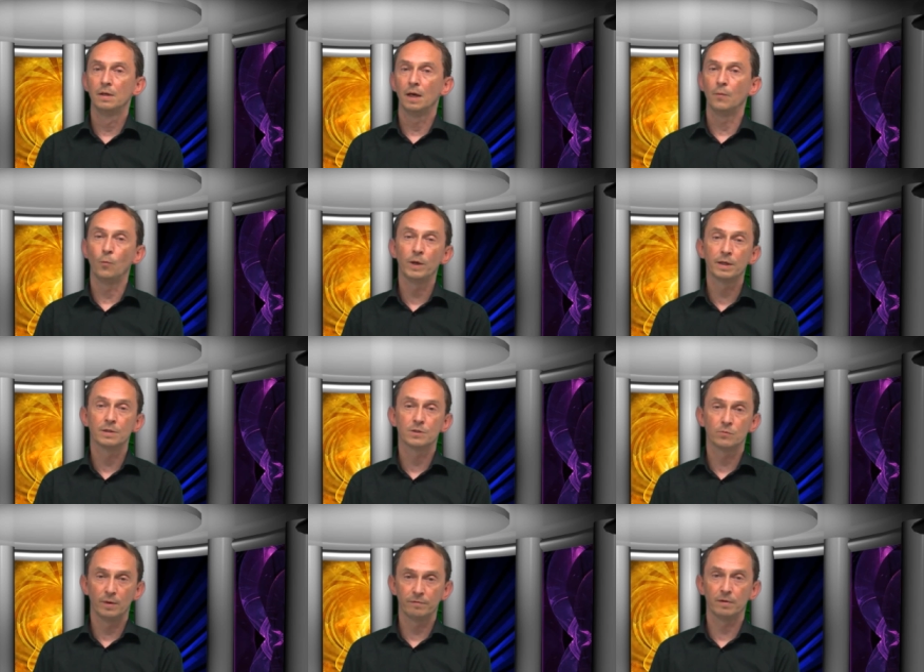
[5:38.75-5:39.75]
and we can
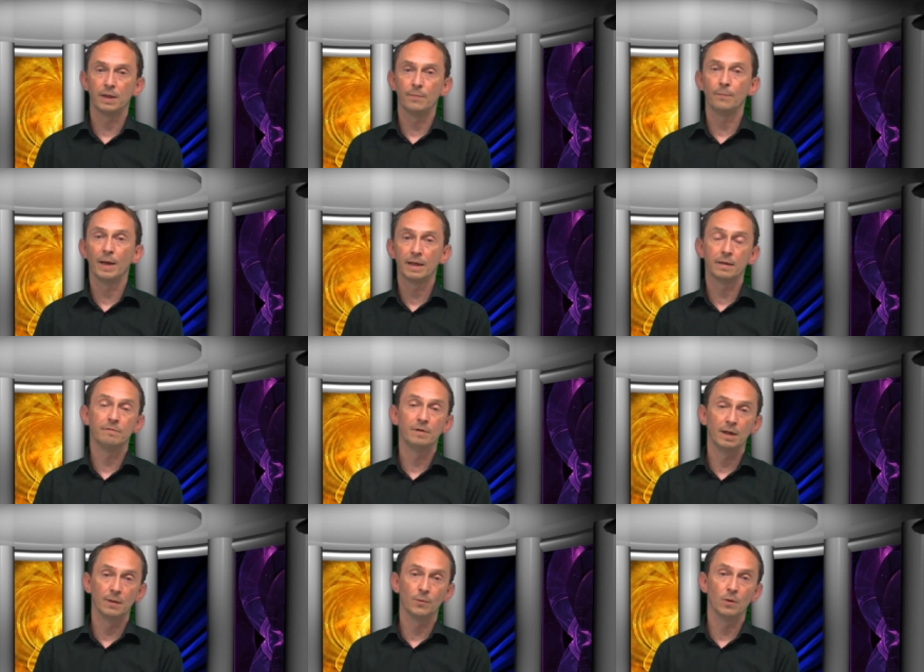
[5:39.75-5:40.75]
swiftly make it
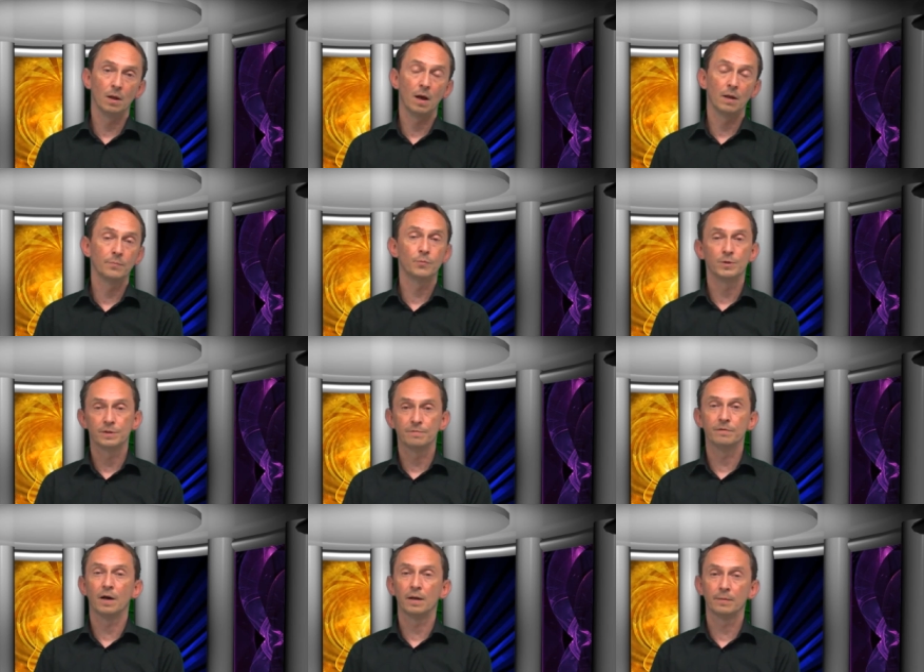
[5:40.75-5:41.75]
available on the
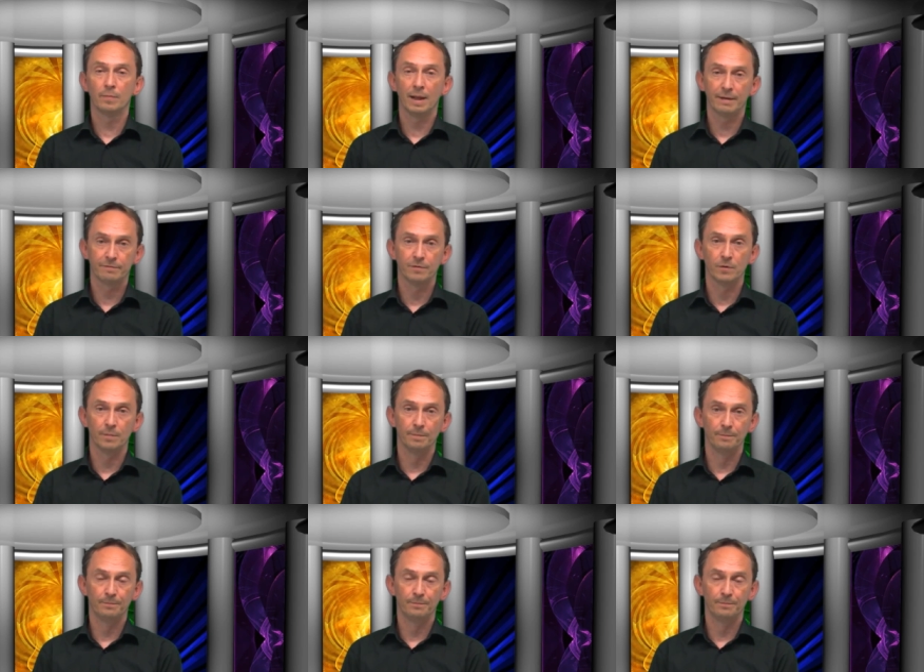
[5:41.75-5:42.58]
PrinterVana platform.